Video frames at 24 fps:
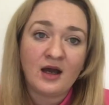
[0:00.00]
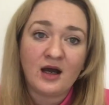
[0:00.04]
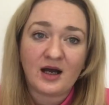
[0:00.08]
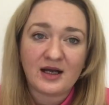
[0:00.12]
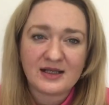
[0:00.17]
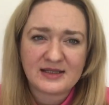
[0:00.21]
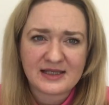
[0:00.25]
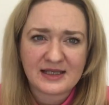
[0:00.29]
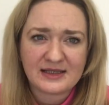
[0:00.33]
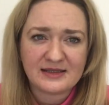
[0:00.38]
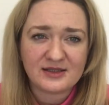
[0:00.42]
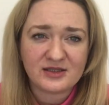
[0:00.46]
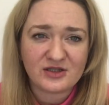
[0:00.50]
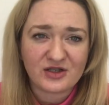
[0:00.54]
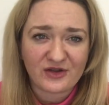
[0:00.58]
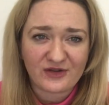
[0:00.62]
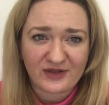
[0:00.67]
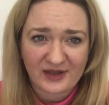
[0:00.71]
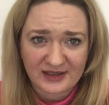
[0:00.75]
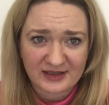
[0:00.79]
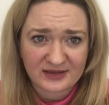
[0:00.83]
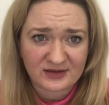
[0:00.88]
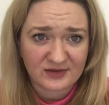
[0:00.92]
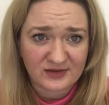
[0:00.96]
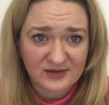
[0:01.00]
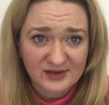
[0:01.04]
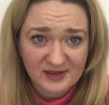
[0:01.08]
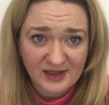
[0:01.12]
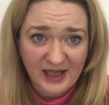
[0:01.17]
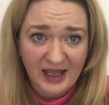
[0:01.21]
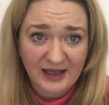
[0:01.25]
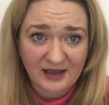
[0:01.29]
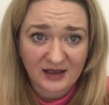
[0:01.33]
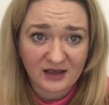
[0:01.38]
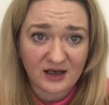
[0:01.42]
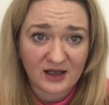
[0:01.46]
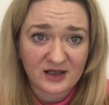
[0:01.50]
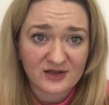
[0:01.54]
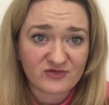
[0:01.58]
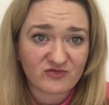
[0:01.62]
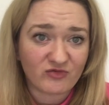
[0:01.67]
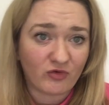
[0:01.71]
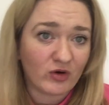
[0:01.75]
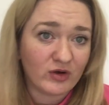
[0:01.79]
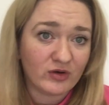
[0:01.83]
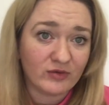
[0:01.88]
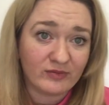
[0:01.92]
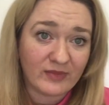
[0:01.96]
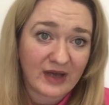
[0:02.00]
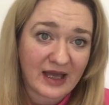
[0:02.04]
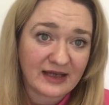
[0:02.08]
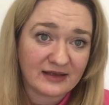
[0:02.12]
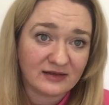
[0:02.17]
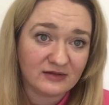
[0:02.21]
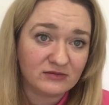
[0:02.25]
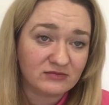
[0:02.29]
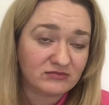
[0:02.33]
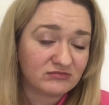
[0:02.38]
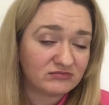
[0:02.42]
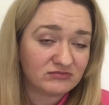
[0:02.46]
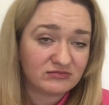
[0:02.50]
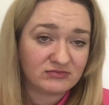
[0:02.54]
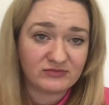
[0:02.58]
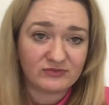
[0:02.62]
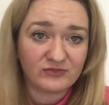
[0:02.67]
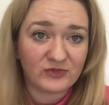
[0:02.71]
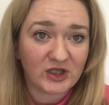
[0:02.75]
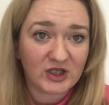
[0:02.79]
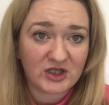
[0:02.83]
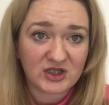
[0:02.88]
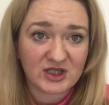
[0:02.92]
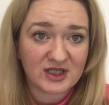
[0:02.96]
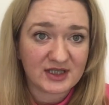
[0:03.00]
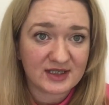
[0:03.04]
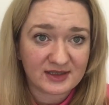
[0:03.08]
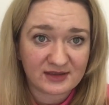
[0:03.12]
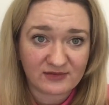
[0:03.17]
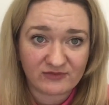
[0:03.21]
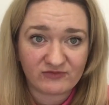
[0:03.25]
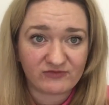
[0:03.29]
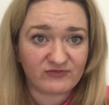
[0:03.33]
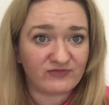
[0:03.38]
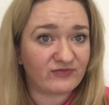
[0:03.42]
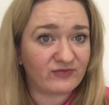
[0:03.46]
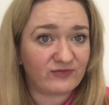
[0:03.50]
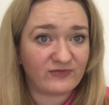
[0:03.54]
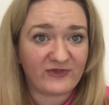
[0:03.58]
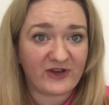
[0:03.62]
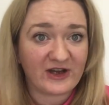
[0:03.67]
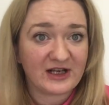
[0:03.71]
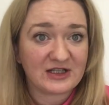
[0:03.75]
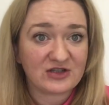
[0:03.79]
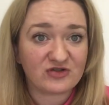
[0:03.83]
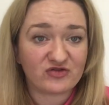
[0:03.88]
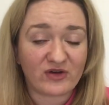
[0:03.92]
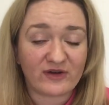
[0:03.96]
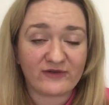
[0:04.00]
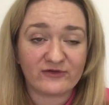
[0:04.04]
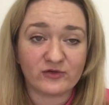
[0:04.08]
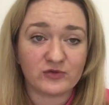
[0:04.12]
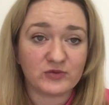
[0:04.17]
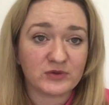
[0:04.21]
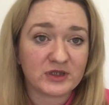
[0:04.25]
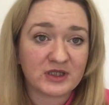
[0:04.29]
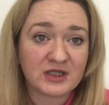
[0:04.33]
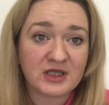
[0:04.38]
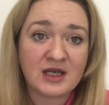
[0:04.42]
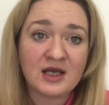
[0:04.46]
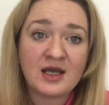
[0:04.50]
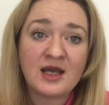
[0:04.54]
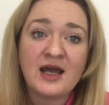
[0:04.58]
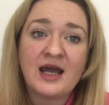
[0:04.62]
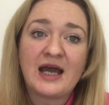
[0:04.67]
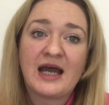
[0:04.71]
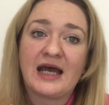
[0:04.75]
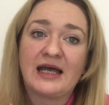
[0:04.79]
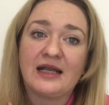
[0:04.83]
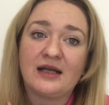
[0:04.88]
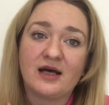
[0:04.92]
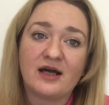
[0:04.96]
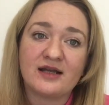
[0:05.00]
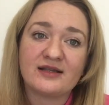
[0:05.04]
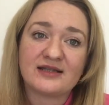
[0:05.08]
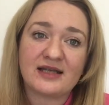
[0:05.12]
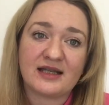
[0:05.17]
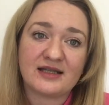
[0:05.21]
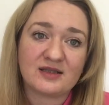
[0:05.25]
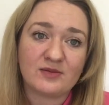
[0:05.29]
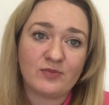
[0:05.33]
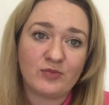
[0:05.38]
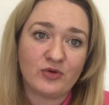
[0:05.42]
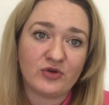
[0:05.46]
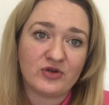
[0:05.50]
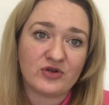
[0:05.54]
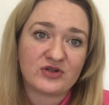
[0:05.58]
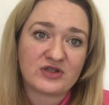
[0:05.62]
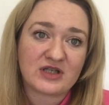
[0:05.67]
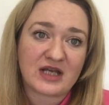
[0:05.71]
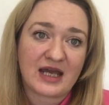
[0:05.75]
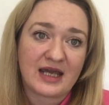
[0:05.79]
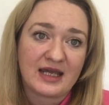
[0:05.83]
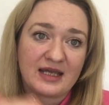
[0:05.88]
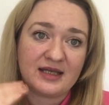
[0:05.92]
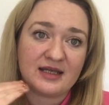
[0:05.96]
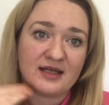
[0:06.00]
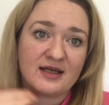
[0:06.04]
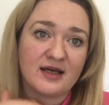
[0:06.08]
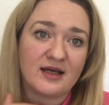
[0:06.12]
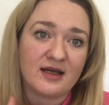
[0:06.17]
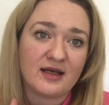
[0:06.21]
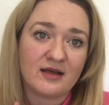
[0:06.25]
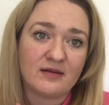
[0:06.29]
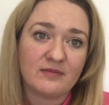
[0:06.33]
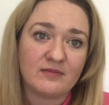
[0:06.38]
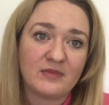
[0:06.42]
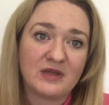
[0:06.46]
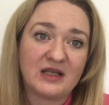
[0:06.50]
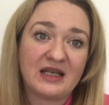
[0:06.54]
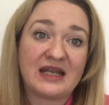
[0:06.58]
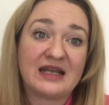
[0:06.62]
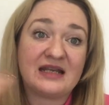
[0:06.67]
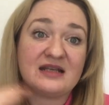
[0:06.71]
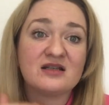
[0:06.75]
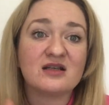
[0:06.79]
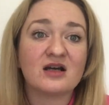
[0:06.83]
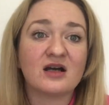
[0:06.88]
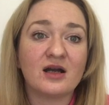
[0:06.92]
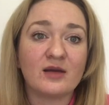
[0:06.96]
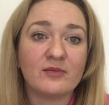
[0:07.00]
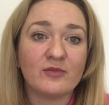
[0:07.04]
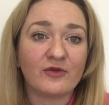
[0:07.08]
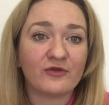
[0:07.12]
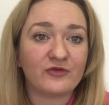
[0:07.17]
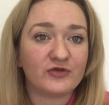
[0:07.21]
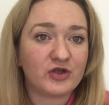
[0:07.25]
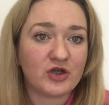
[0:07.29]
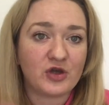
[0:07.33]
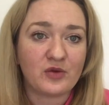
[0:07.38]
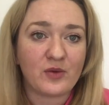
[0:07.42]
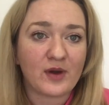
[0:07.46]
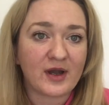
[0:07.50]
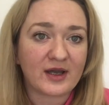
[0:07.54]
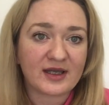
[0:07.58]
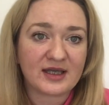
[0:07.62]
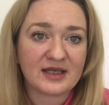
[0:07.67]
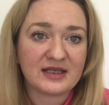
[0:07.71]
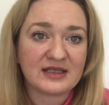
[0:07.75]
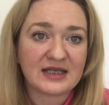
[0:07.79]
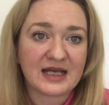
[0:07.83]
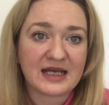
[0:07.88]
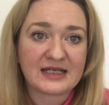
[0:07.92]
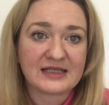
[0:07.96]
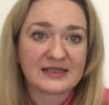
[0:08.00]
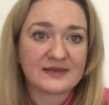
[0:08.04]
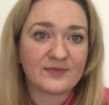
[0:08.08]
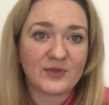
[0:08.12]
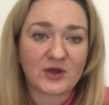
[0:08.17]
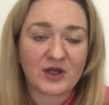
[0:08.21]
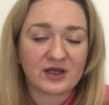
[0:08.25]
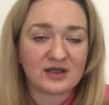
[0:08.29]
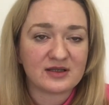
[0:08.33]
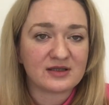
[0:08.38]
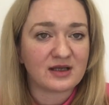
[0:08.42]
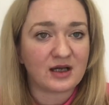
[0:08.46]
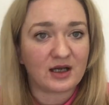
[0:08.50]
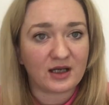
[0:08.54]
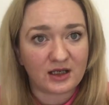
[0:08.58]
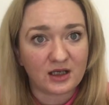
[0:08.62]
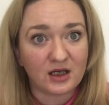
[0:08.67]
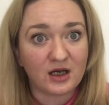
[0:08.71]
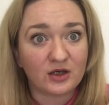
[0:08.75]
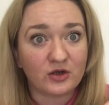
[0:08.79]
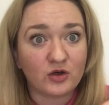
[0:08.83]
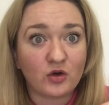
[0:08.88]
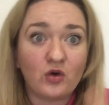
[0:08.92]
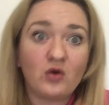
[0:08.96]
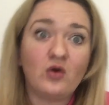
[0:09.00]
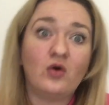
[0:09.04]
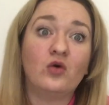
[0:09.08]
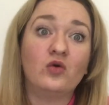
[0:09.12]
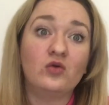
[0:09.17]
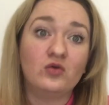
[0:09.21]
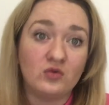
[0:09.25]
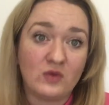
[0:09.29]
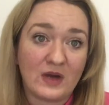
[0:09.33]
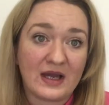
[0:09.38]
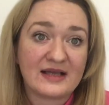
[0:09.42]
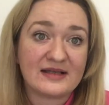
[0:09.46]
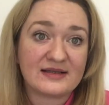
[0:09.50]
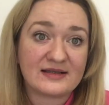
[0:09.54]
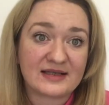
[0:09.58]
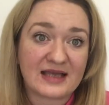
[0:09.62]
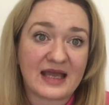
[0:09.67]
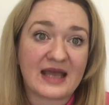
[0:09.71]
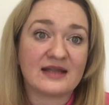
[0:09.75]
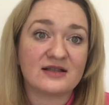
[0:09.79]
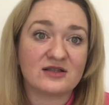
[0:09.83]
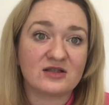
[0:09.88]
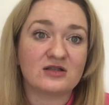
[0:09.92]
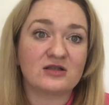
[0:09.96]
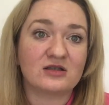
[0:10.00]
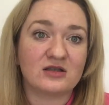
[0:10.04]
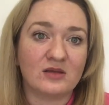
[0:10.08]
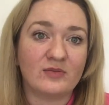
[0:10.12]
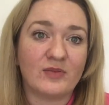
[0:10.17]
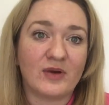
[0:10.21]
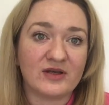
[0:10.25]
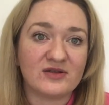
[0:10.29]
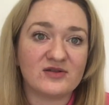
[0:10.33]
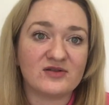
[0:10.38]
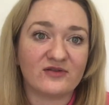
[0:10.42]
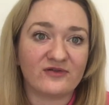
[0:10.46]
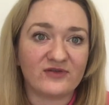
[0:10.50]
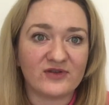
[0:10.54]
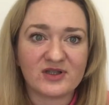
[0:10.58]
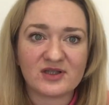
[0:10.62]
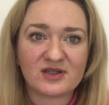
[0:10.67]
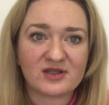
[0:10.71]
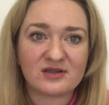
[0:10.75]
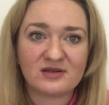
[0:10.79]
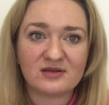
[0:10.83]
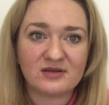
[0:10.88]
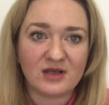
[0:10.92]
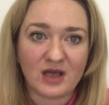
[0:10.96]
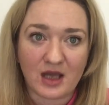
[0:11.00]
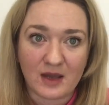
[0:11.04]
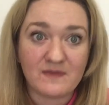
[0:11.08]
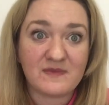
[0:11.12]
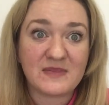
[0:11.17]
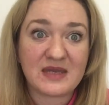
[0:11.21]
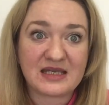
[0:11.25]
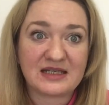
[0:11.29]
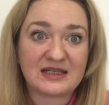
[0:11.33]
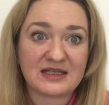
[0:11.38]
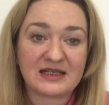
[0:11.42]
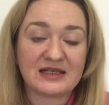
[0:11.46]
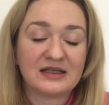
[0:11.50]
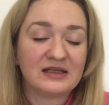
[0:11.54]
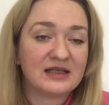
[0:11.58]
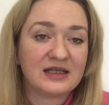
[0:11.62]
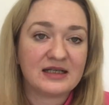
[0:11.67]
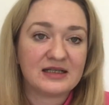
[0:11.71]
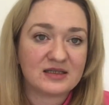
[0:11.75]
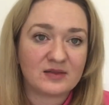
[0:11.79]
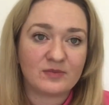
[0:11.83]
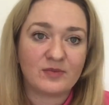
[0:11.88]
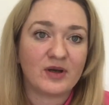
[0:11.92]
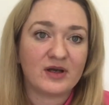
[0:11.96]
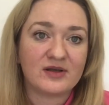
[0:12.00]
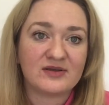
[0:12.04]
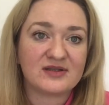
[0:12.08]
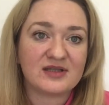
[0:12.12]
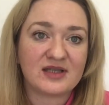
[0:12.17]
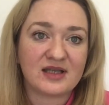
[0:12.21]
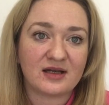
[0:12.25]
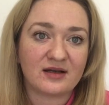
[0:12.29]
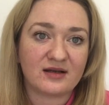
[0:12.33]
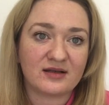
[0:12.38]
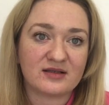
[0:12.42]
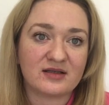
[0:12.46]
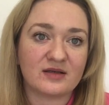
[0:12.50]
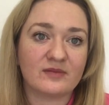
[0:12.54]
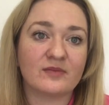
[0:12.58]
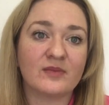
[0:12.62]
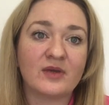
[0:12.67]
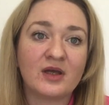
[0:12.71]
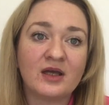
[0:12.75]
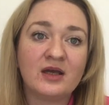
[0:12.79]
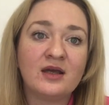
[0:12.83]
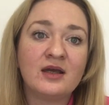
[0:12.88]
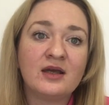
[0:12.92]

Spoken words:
Identity things on second class Royal Mail, which is fairly straightforward, and I tend to put a lead time of 2 working days because I can't always get to the post office immediately to post the item.